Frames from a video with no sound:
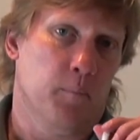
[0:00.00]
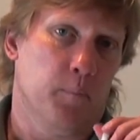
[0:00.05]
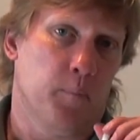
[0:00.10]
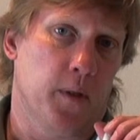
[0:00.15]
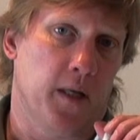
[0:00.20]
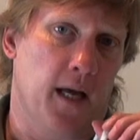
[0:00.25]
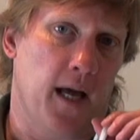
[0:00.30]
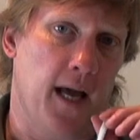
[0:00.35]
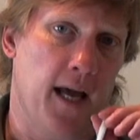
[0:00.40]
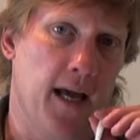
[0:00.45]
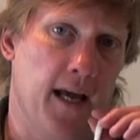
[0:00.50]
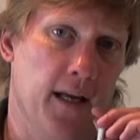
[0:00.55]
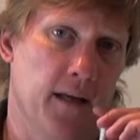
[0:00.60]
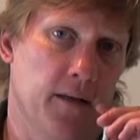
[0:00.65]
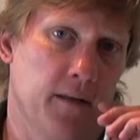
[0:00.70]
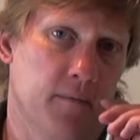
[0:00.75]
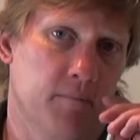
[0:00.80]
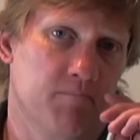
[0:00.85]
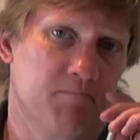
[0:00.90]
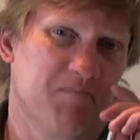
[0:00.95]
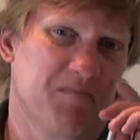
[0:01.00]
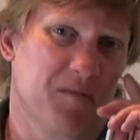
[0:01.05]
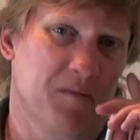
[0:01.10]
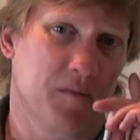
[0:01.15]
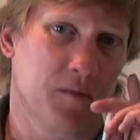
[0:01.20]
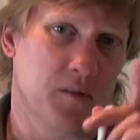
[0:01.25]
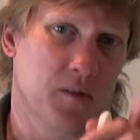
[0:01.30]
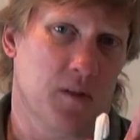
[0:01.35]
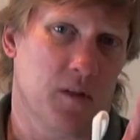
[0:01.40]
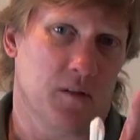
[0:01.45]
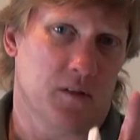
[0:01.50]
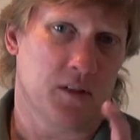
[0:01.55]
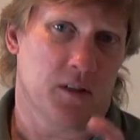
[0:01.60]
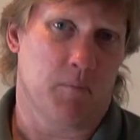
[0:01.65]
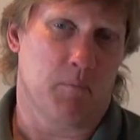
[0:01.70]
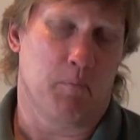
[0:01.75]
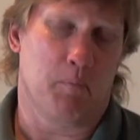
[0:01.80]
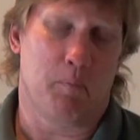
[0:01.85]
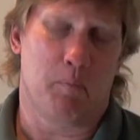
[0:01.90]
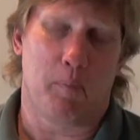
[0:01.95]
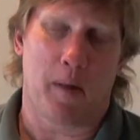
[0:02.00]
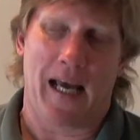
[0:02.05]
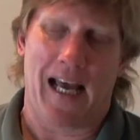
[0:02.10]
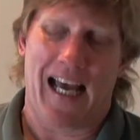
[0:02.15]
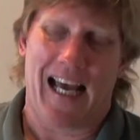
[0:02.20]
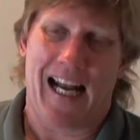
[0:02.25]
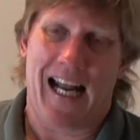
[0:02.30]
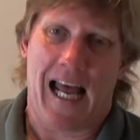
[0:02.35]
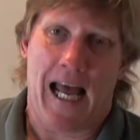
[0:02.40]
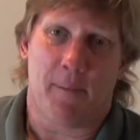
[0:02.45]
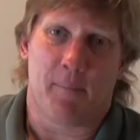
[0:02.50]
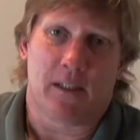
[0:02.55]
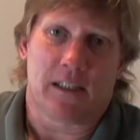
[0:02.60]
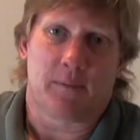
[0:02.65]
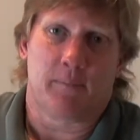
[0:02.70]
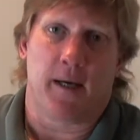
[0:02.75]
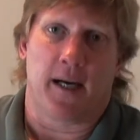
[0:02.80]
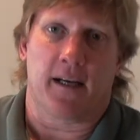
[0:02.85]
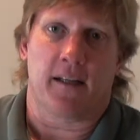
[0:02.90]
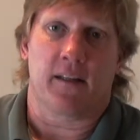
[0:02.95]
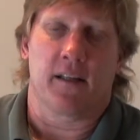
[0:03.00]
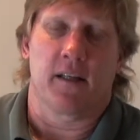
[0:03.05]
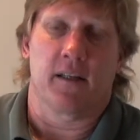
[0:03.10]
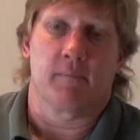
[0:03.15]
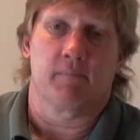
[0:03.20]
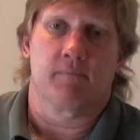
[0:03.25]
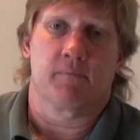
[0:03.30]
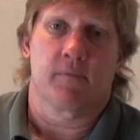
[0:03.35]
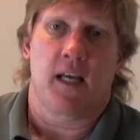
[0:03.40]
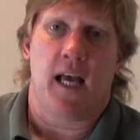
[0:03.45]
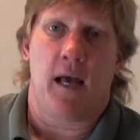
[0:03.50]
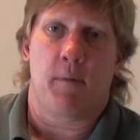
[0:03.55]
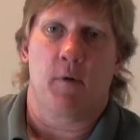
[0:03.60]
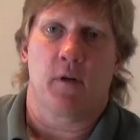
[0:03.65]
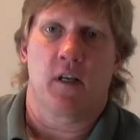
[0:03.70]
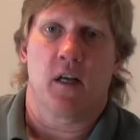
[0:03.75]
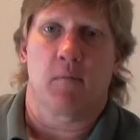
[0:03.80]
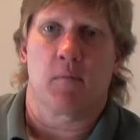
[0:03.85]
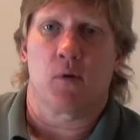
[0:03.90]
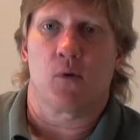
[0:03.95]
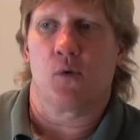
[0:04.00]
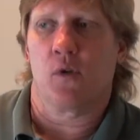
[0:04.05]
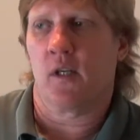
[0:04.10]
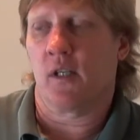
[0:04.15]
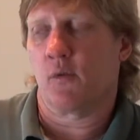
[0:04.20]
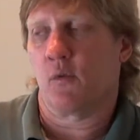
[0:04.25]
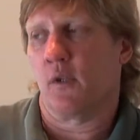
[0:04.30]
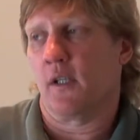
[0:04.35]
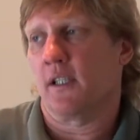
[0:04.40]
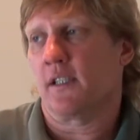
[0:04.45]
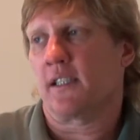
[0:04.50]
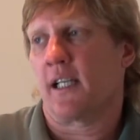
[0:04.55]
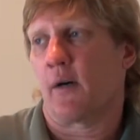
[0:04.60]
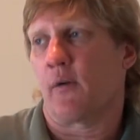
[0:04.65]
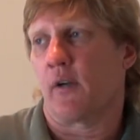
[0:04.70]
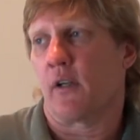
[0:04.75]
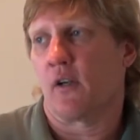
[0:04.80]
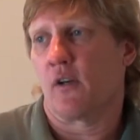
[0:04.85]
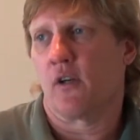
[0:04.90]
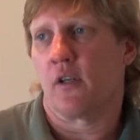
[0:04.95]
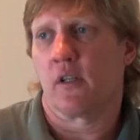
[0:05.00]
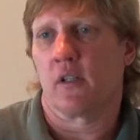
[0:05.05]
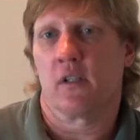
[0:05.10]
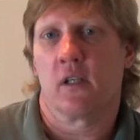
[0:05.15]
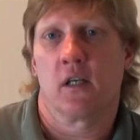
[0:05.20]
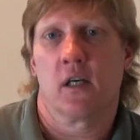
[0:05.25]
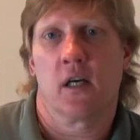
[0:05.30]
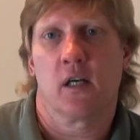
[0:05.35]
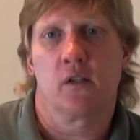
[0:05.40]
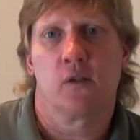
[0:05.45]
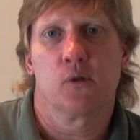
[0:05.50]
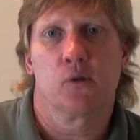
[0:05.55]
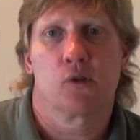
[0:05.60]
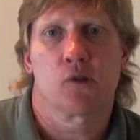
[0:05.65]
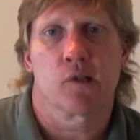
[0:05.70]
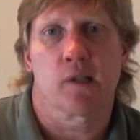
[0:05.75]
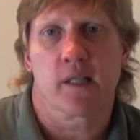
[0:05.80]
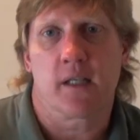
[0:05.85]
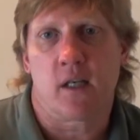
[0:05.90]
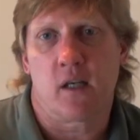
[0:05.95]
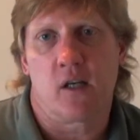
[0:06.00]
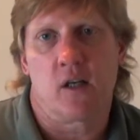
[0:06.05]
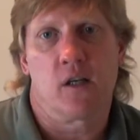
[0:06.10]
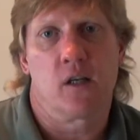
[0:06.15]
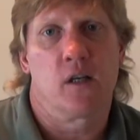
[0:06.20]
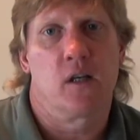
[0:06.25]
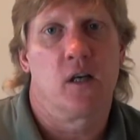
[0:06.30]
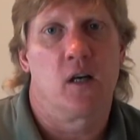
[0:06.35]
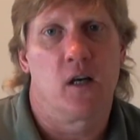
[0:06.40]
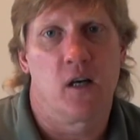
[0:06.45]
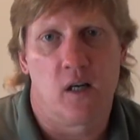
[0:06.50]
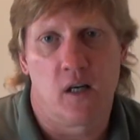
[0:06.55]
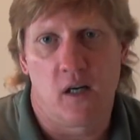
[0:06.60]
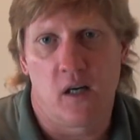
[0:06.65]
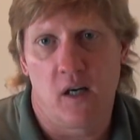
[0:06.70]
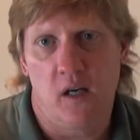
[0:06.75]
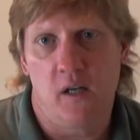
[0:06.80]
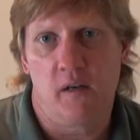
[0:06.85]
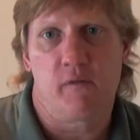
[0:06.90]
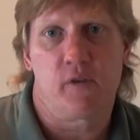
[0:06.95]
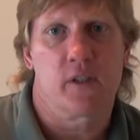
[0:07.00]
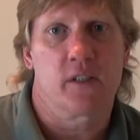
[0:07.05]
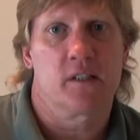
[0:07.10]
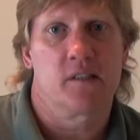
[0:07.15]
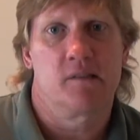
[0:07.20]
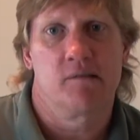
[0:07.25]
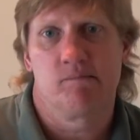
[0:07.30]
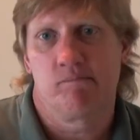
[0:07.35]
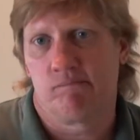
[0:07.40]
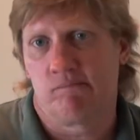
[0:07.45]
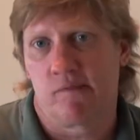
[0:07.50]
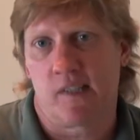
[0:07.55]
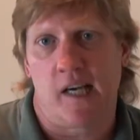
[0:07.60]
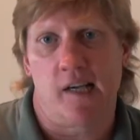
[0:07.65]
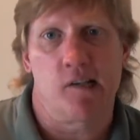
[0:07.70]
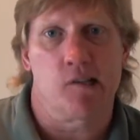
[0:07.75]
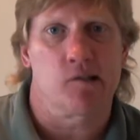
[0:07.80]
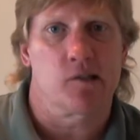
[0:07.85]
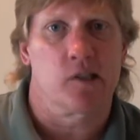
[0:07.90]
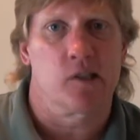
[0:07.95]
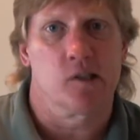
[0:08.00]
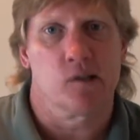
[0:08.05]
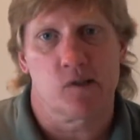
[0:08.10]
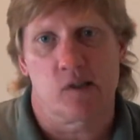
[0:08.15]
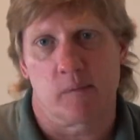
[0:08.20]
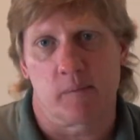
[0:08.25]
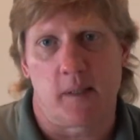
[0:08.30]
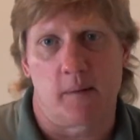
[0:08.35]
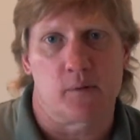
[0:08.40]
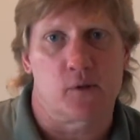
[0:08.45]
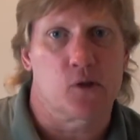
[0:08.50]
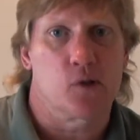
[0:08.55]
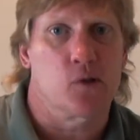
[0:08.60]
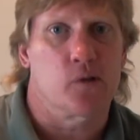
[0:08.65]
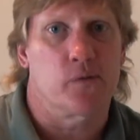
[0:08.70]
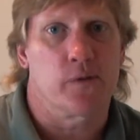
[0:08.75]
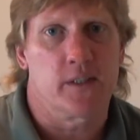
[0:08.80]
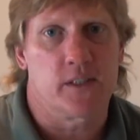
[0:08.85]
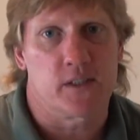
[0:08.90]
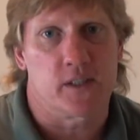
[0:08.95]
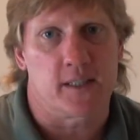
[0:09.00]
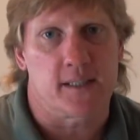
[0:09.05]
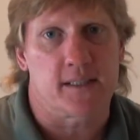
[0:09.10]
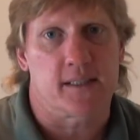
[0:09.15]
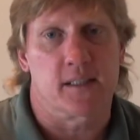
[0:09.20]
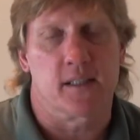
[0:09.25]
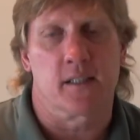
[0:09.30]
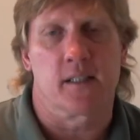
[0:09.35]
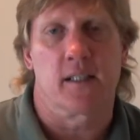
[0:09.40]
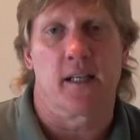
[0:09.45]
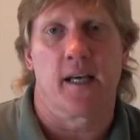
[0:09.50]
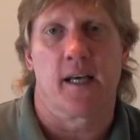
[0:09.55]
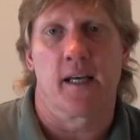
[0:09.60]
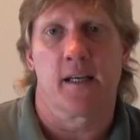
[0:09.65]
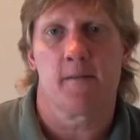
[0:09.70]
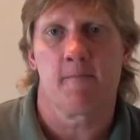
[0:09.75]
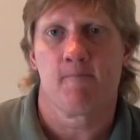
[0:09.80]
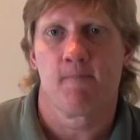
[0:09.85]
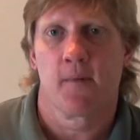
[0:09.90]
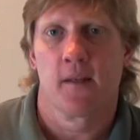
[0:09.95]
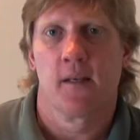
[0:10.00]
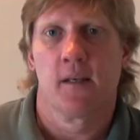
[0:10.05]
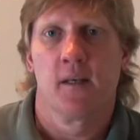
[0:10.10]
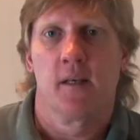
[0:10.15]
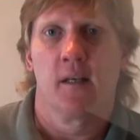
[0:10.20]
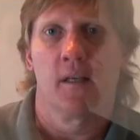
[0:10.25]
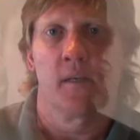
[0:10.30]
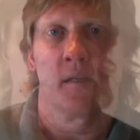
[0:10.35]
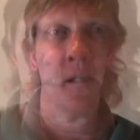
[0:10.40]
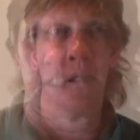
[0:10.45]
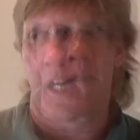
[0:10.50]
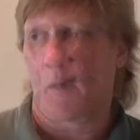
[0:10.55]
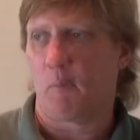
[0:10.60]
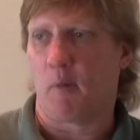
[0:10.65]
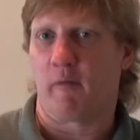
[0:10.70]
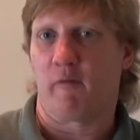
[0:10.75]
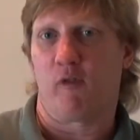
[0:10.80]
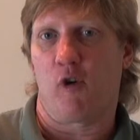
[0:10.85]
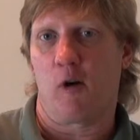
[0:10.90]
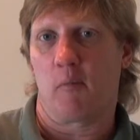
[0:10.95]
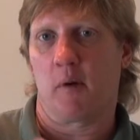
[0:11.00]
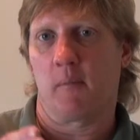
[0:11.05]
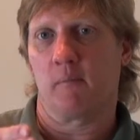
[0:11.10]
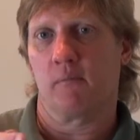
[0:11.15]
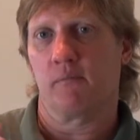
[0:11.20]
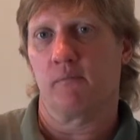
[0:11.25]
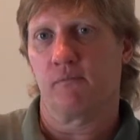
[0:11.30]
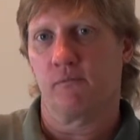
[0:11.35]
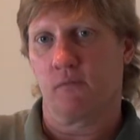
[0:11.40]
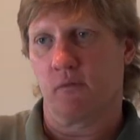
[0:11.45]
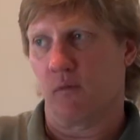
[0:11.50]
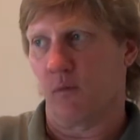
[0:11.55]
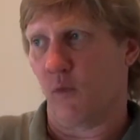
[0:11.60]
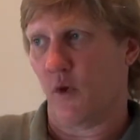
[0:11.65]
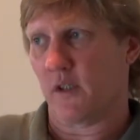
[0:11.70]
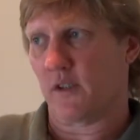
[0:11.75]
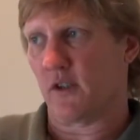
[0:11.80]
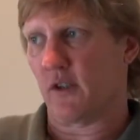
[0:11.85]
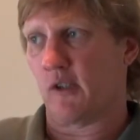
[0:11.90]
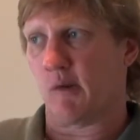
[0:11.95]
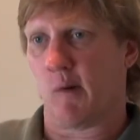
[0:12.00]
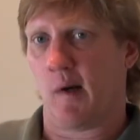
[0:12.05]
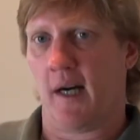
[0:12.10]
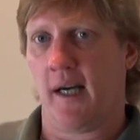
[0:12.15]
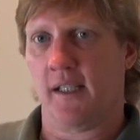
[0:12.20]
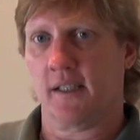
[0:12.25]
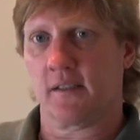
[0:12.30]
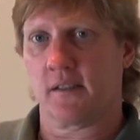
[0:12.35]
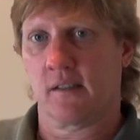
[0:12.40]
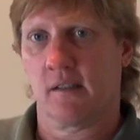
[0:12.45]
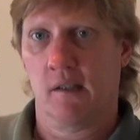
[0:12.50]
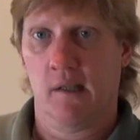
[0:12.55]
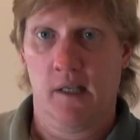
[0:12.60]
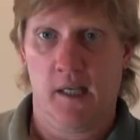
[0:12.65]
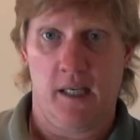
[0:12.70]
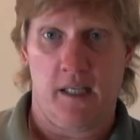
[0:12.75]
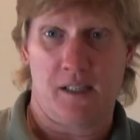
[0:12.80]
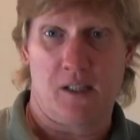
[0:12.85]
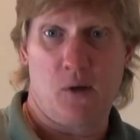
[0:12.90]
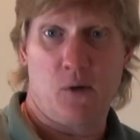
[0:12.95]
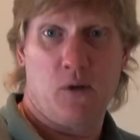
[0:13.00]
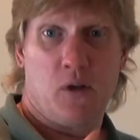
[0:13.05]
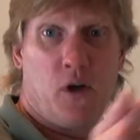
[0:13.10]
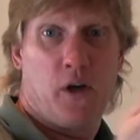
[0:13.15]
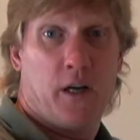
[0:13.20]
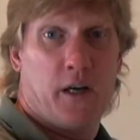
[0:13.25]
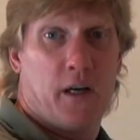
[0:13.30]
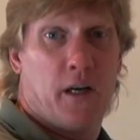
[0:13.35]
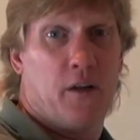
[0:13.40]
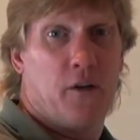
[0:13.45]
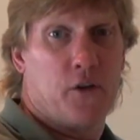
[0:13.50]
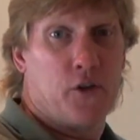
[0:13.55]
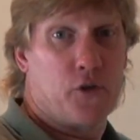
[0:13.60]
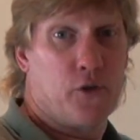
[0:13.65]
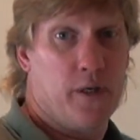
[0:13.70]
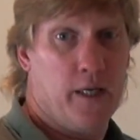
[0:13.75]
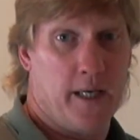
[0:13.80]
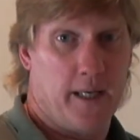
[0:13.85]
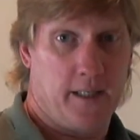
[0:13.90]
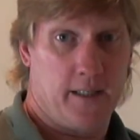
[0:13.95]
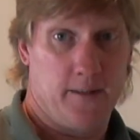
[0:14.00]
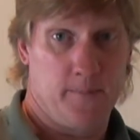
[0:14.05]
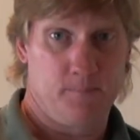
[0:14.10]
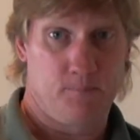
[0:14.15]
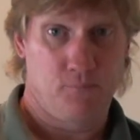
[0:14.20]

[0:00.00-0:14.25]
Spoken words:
But I had some bad habits back then. Habit number one was I would learn a new trick every day or two, sometimes 2 or 3 tricks in a day. Tricks, I perform them once or twice, go learn another trick.